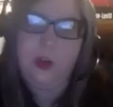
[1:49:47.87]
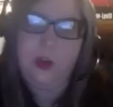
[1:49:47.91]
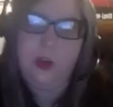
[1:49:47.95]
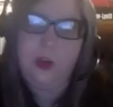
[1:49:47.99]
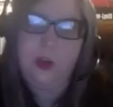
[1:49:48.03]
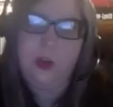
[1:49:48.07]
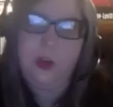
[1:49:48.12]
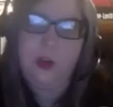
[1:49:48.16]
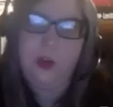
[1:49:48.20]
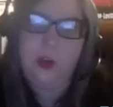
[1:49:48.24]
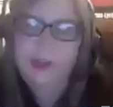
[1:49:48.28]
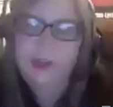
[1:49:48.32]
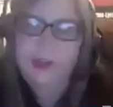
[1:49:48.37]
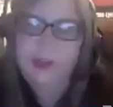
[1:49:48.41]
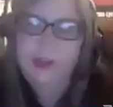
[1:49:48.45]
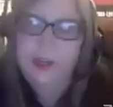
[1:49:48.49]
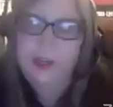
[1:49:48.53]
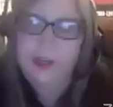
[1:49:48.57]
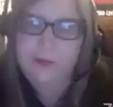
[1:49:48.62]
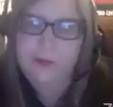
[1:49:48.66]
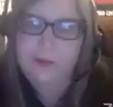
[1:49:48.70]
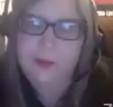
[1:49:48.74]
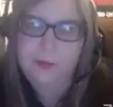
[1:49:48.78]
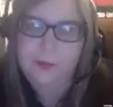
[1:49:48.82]
all 4
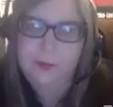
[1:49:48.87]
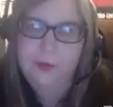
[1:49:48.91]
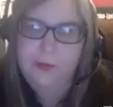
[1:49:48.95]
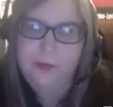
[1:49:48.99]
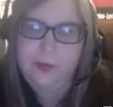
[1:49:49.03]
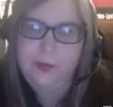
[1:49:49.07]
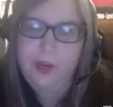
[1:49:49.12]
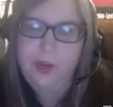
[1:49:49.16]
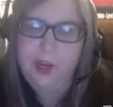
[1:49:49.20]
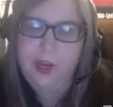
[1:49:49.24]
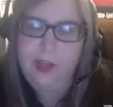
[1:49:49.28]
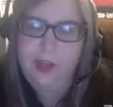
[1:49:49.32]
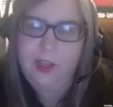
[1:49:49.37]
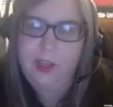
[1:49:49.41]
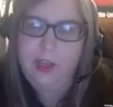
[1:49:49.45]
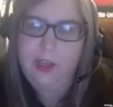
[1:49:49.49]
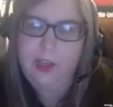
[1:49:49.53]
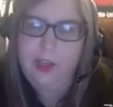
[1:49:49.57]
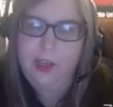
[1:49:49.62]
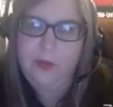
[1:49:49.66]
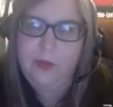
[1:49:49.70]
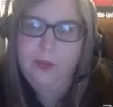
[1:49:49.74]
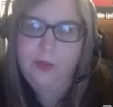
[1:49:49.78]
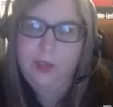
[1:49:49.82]
days plus preview night. Like, I
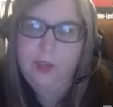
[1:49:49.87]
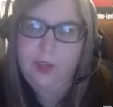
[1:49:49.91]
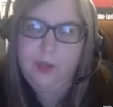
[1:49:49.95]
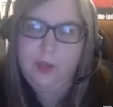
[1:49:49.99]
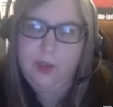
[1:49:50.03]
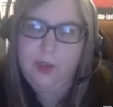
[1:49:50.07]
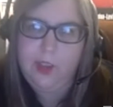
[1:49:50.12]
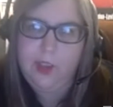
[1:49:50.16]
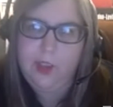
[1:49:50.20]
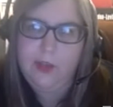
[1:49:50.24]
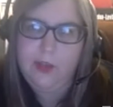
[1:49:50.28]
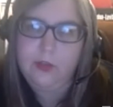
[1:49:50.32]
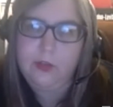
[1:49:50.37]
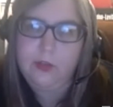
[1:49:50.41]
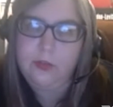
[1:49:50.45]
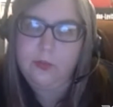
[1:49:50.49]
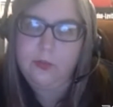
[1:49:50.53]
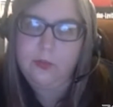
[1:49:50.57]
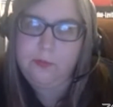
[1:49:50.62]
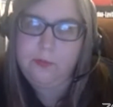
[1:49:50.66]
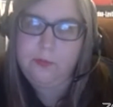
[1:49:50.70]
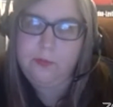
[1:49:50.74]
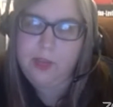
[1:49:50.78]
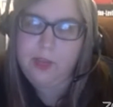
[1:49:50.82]
don't think you get to
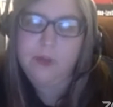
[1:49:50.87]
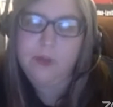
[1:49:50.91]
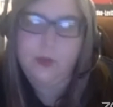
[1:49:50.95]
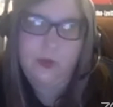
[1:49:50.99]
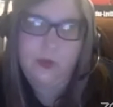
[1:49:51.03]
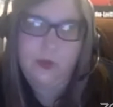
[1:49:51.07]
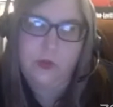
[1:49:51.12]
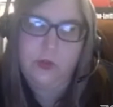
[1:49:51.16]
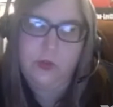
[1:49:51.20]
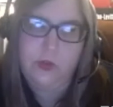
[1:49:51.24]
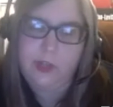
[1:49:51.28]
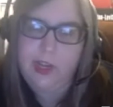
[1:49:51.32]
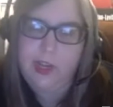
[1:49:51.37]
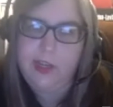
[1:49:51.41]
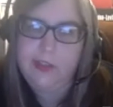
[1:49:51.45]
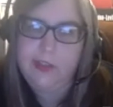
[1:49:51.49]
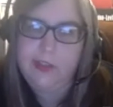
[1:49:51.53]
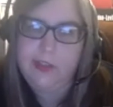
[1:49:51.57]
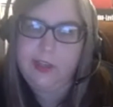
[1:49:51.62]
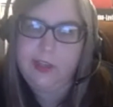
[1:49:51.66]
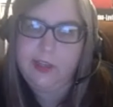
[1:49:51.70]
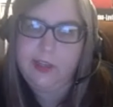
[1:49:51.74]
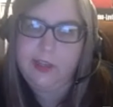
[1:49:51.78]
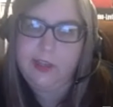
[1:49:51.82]
pick and choose your days.
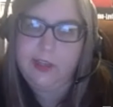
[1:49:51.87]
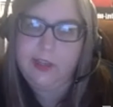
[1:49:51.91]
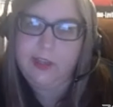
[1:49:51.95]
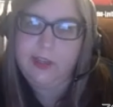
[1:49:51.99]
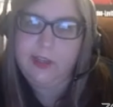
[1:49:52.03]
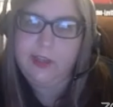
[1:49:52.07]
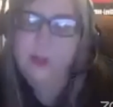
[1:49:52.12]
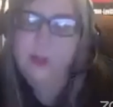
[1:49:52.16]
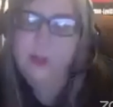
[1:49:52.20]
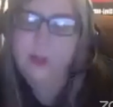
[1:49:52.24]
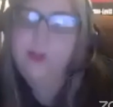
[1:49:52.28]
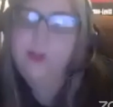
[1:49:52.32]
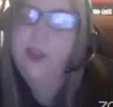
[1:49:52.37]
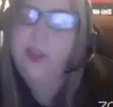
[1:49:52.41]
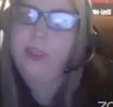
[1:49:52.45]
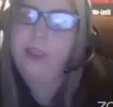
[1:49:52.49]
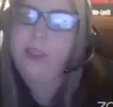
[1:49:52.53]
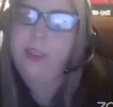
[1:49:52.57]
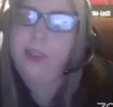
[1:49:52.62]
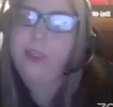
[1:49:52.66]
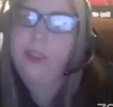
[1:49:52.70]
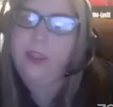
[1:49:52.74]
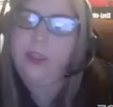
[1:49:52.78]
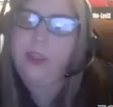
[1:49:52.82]
Like, it's an all or
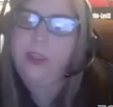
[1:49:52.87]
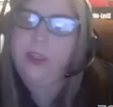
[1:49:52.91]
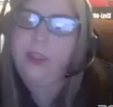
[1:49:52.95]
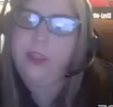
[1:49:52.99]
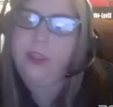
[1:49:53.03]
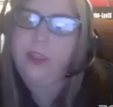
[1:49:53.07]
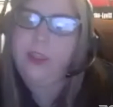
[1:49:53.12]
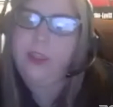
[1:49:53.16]
nothing kind of a